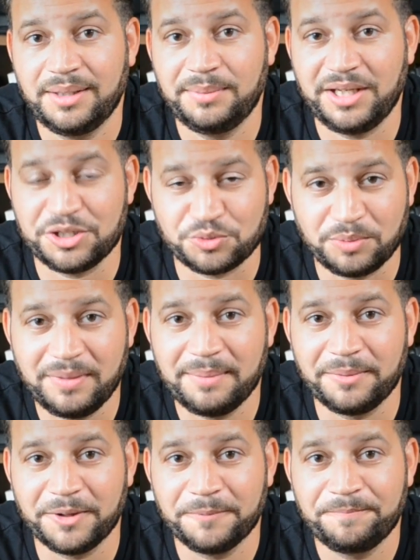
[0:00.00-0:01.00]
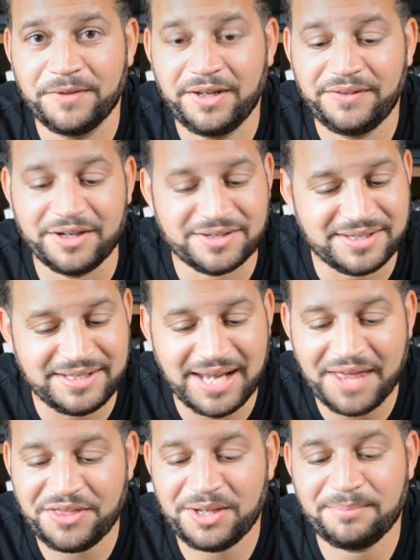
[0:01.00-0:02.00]
Because remember, there's
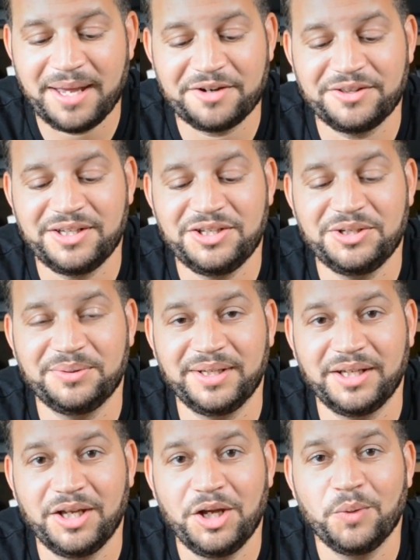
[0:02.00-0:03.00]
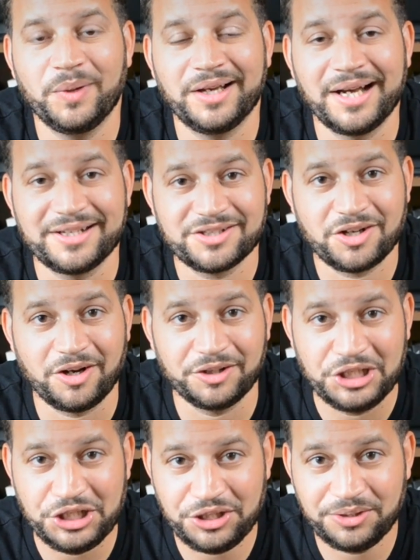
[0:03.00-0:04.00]
nothing better than doing what God has
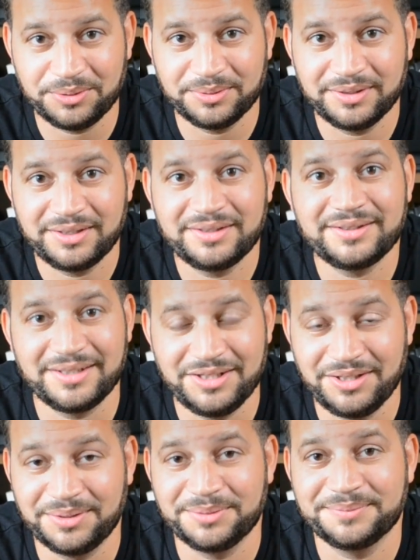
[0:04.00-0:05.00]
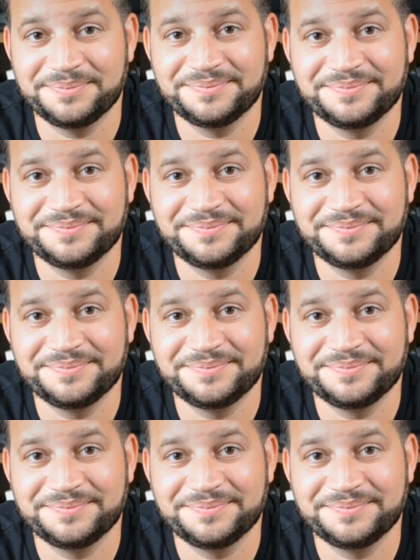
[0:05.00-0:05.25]
called you to do.